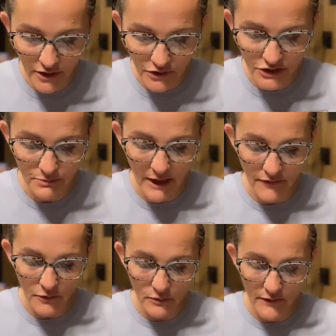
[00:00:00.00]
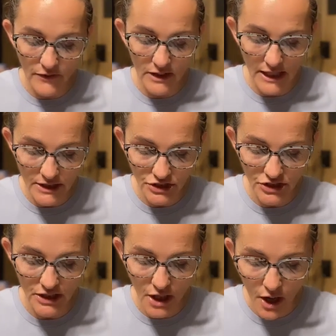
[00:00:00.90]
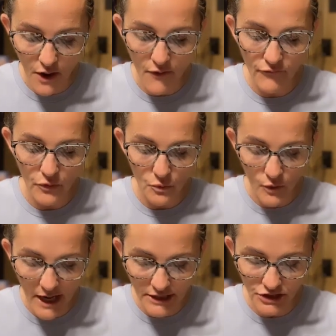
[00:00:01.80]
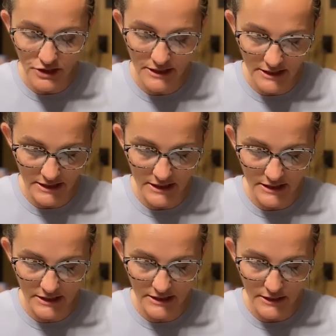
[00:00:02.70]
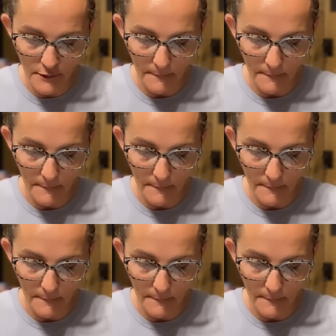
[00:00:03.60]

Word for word: pierced by the revelation of righteousness.